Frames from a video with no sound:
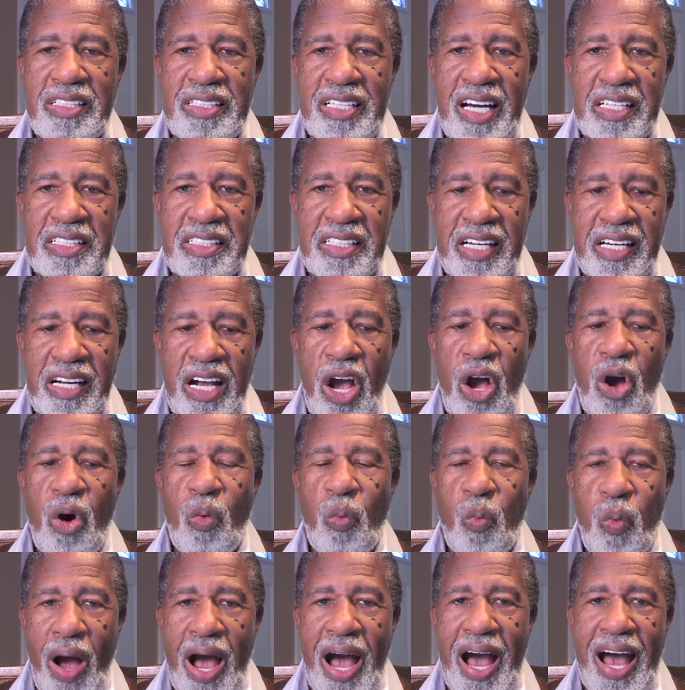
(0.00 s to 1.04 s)
nothing.
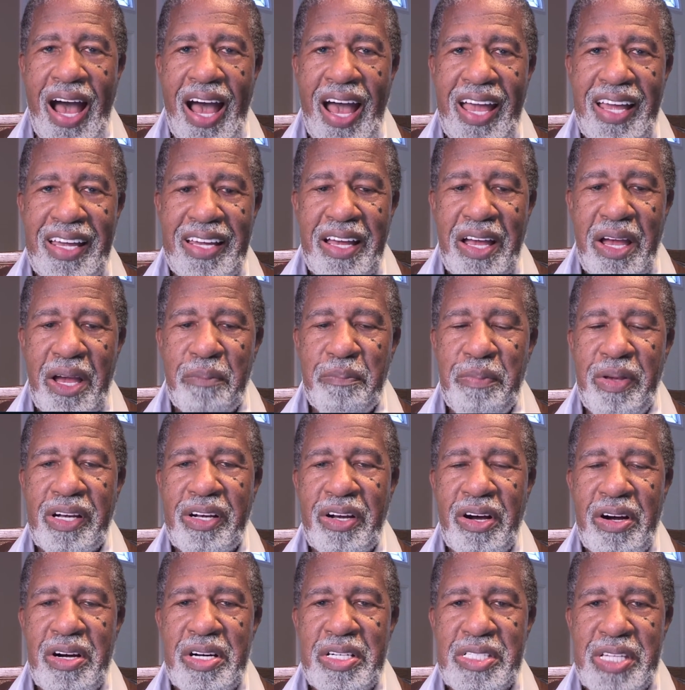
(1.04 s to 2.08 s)
Why?
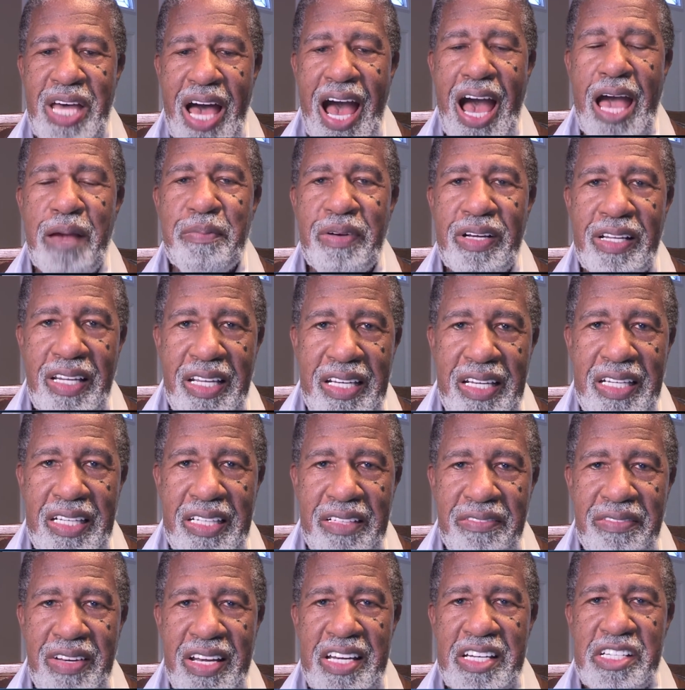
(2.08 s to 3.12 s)
Because I
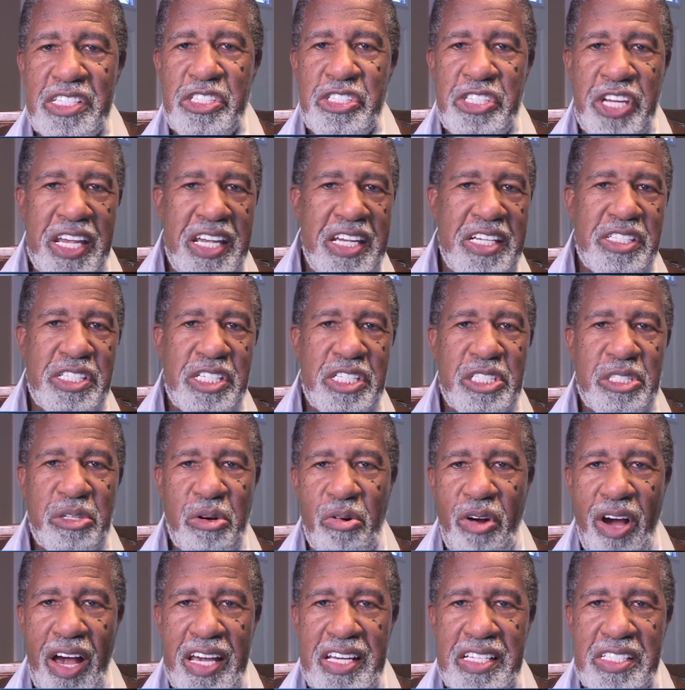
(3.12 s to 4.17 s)
believe Jesus
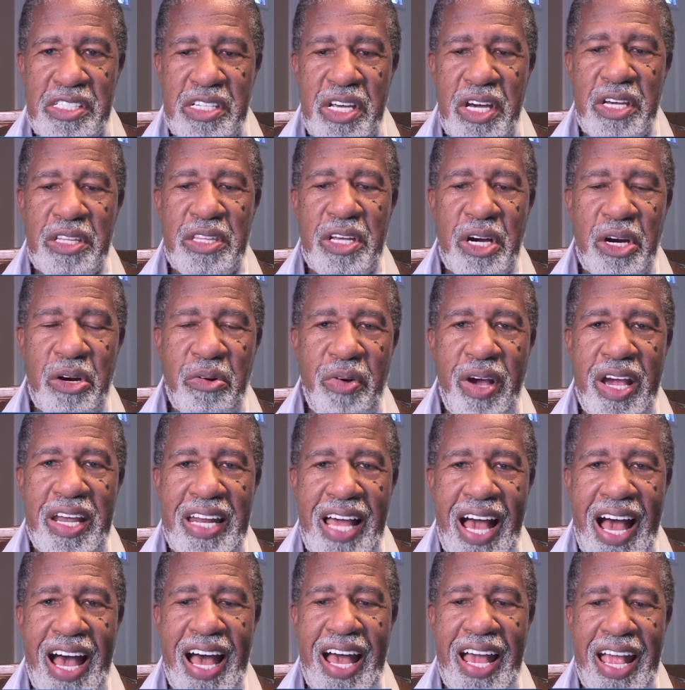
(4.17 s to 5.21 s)
Christ, the great
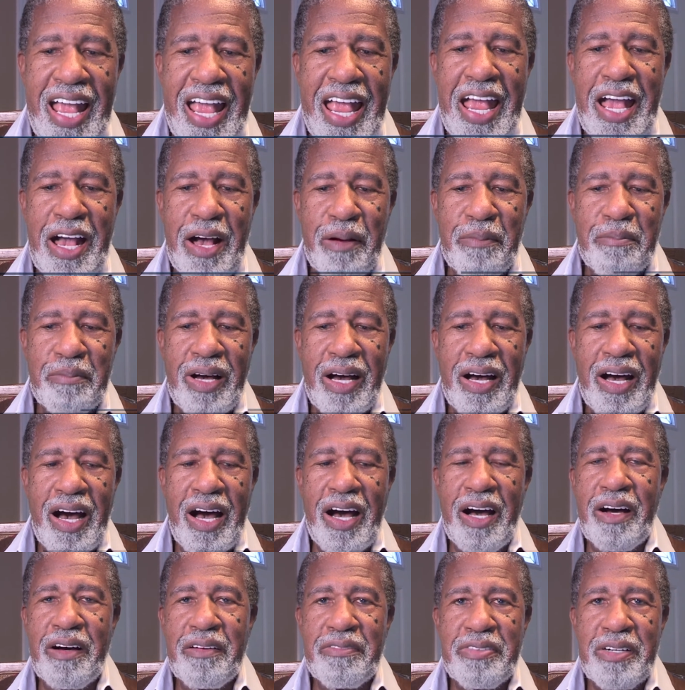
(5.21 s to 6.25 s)
I Am
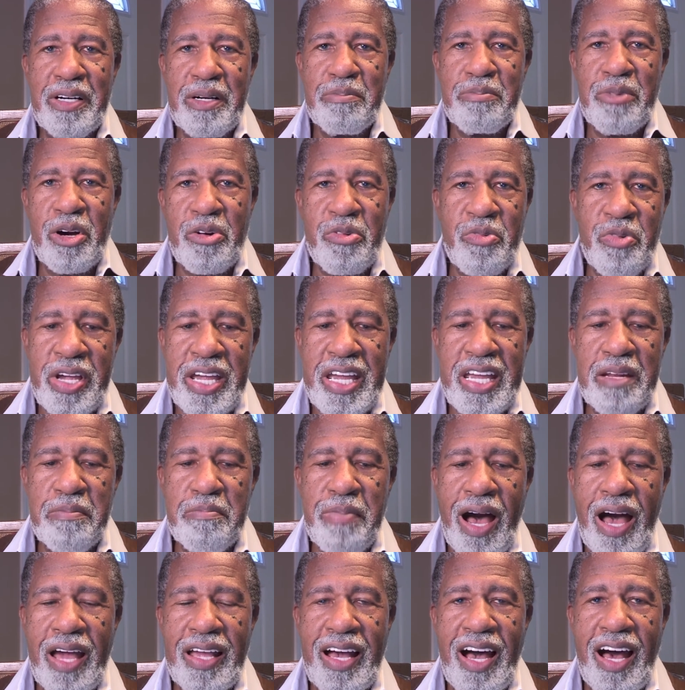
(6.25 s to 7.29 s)
of marine
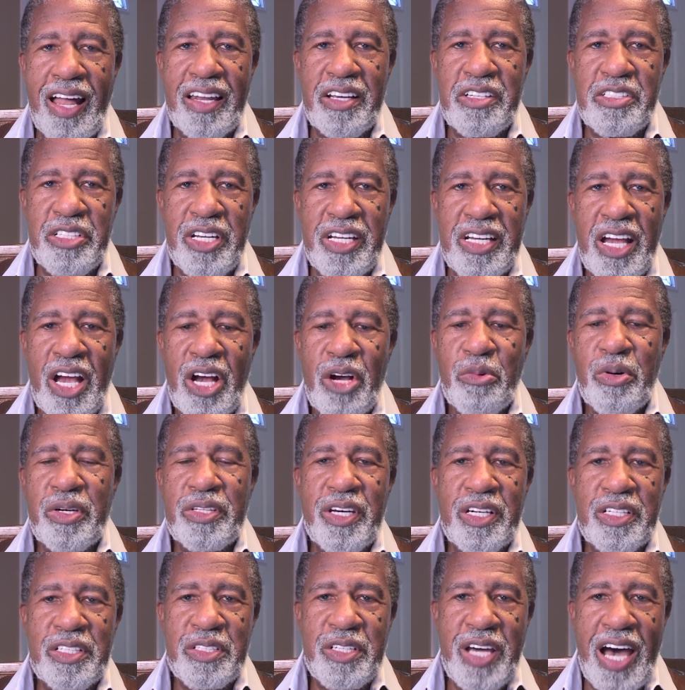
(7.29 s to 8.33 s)
biology with
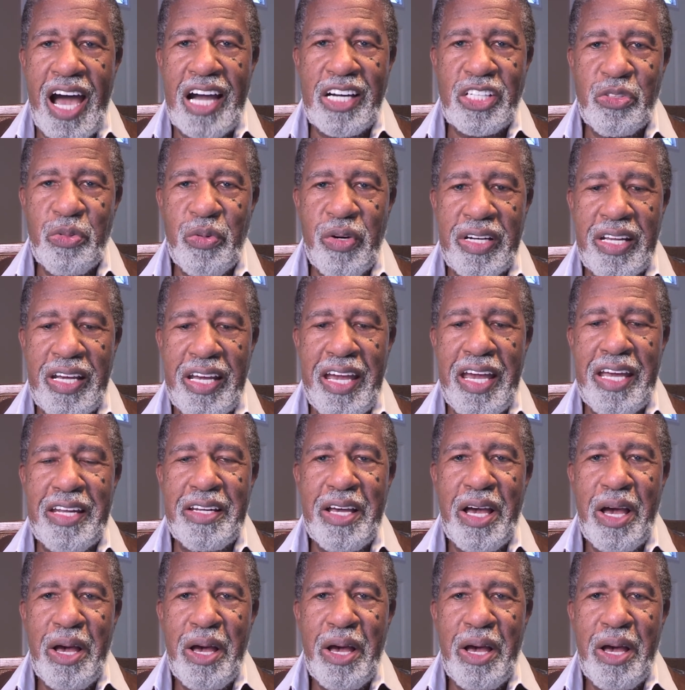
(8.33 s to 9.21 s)
a doctorate in